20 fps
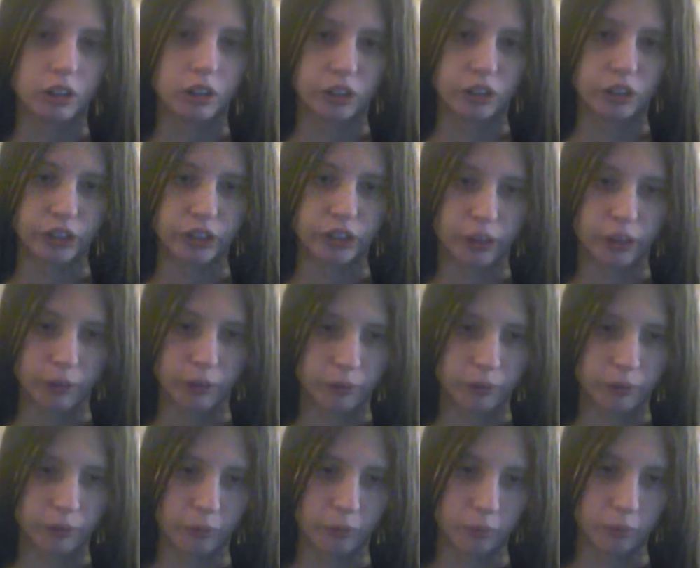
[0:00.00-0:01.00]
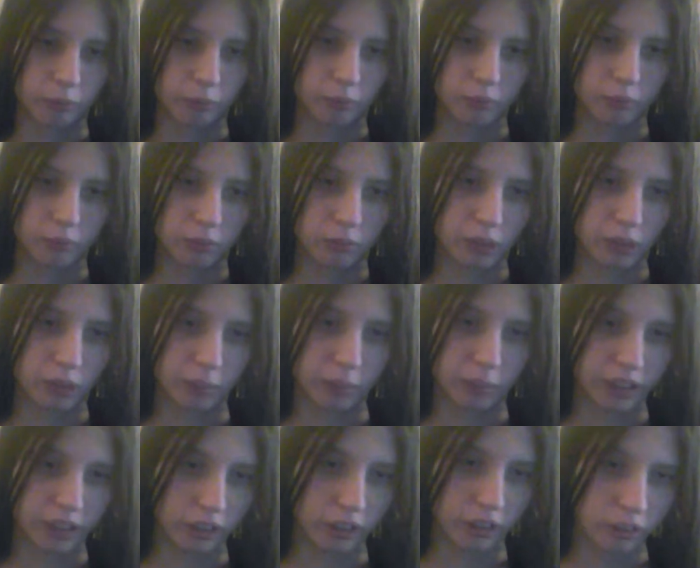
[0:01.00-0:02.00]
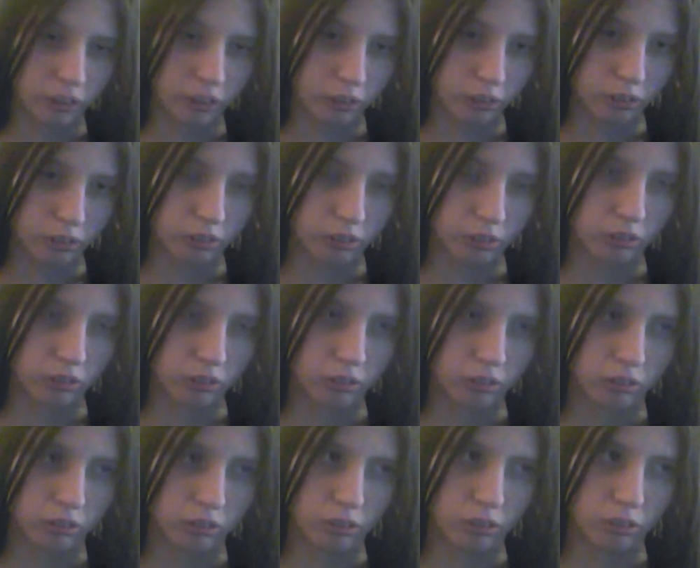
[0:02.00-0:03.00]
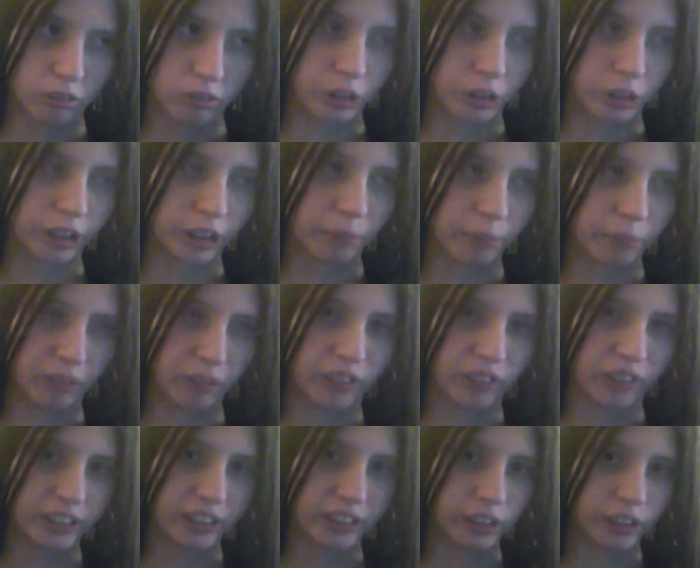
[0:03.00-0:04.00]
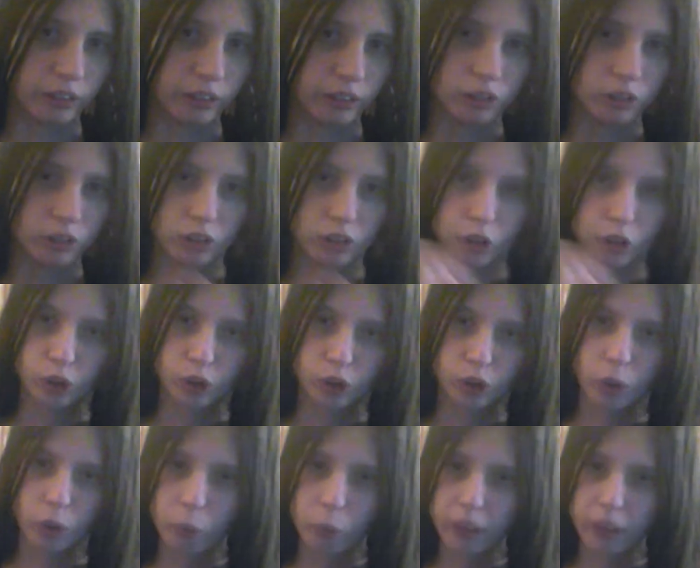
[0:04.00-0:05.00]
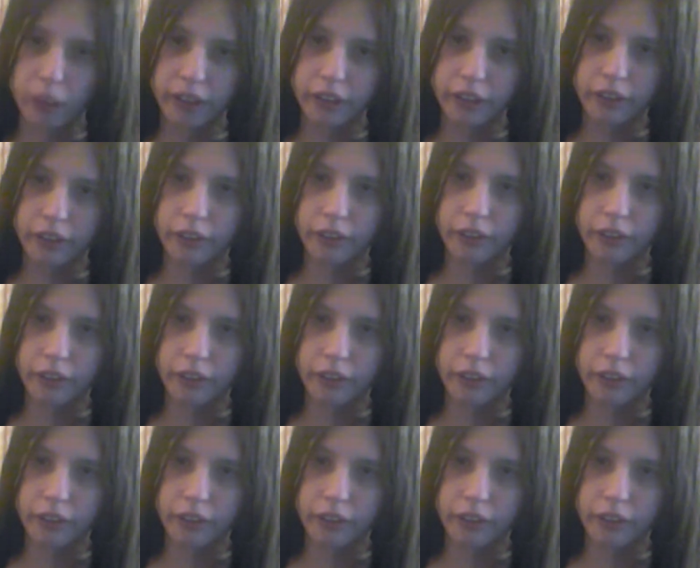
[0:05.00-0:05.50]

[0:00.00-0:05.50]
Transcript: So, to me, you can be facing your doorway.